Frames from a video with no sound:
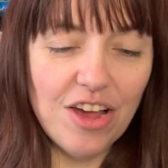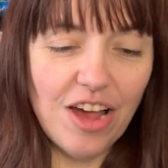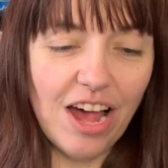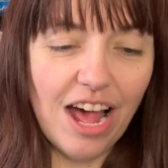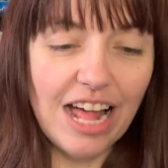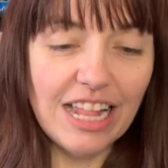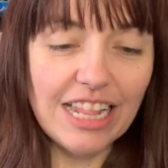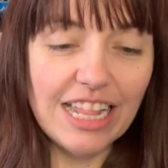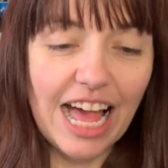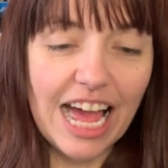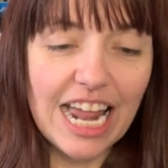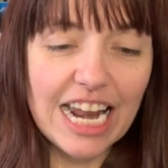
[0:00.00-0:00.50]

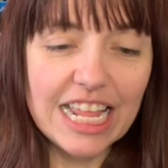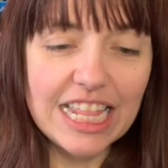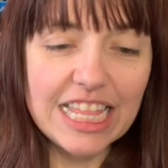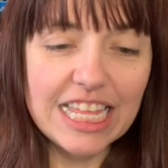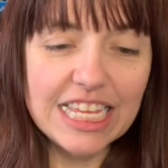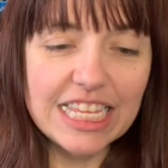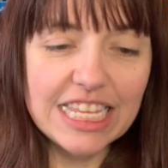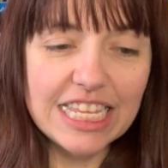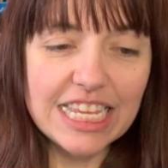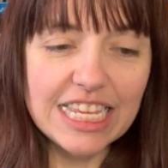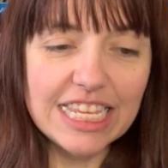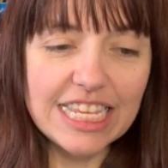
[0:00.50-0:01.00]
A lot of
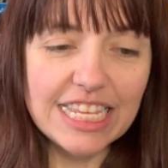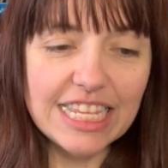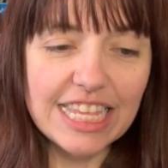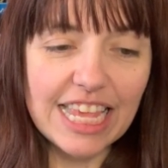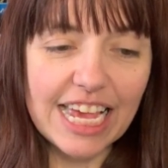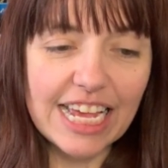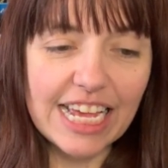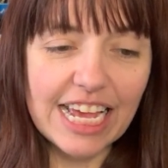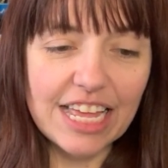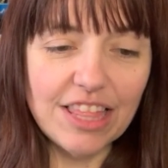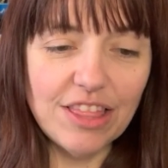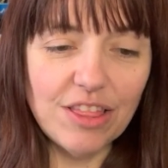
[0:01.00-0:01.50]
this is
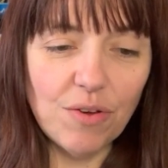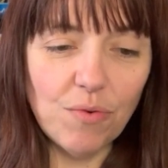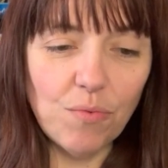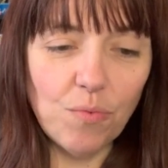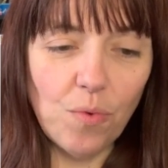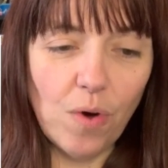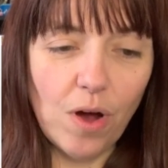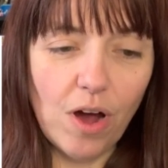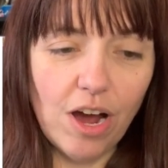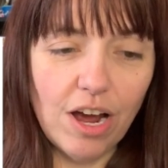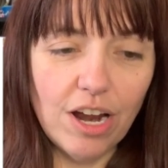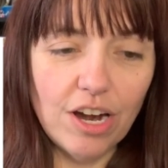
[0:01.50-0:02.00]
like in the
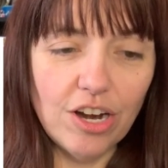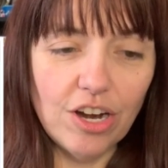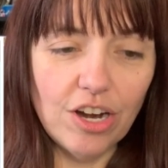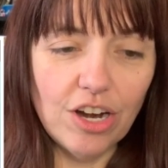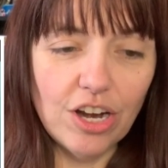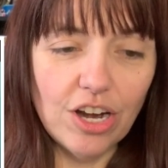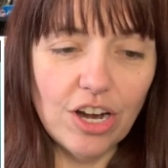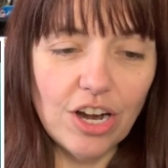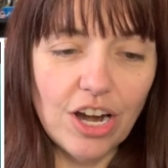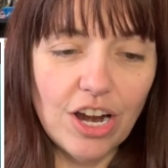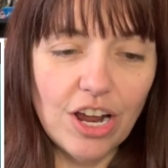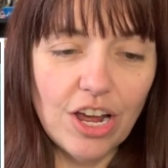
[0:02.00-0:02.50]
water.
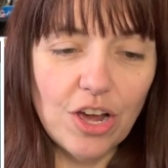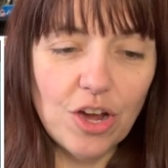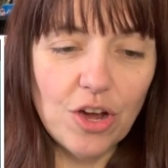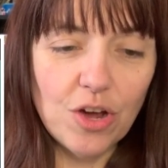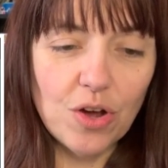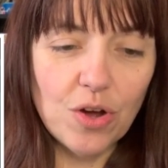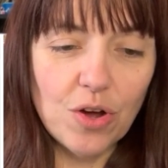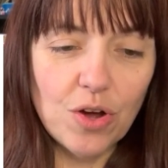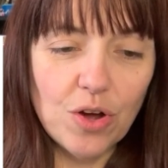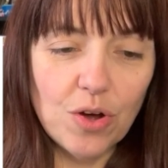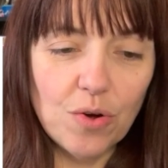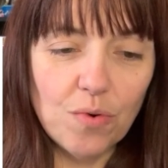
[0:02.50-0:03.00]

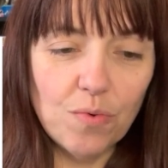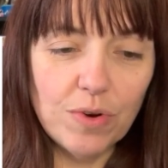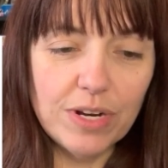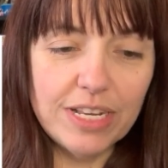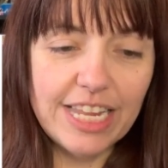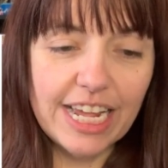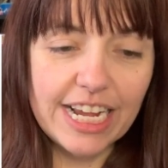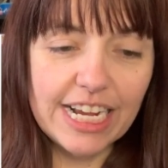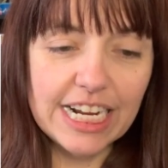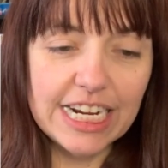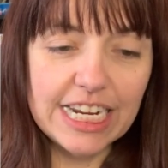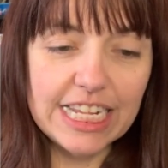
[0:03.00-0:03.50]
What
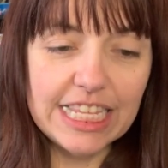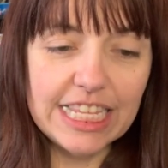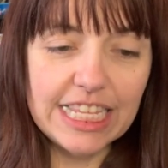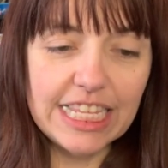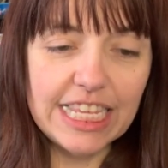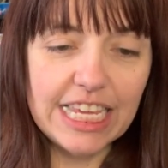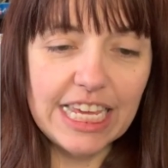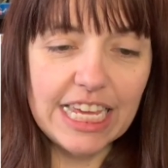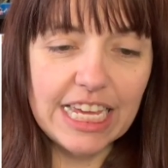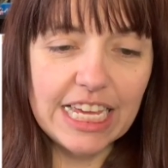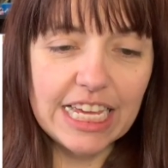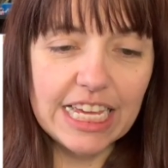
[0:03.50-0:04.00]
they gonna see?
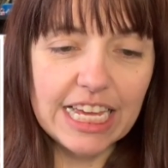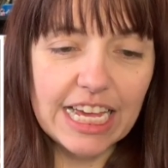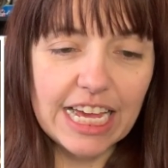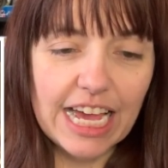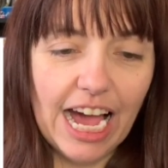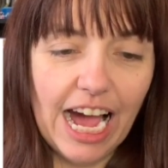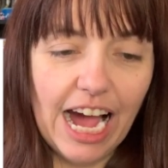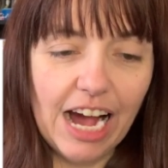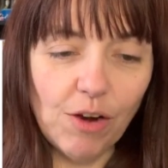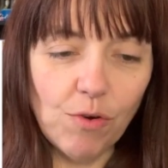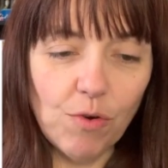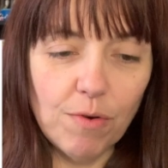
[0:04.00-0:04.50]

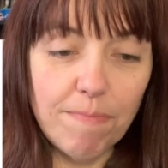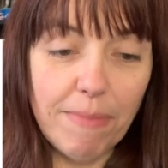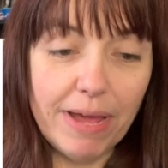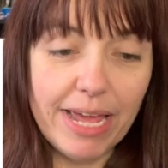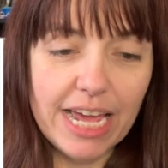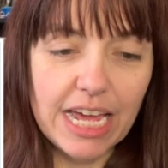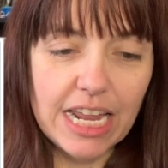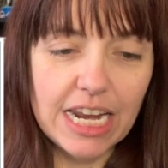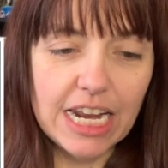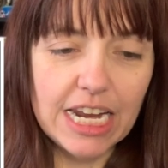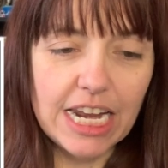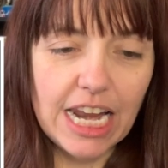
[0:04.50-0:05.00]

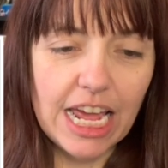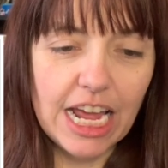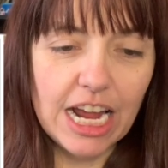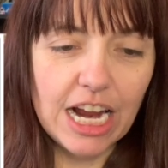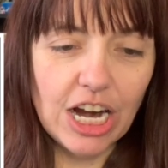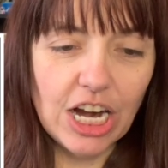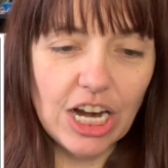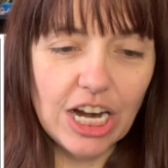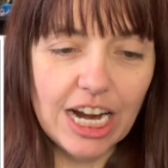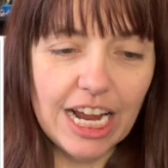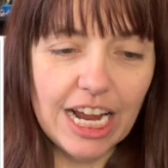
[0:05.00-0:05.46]
Aquaman in there?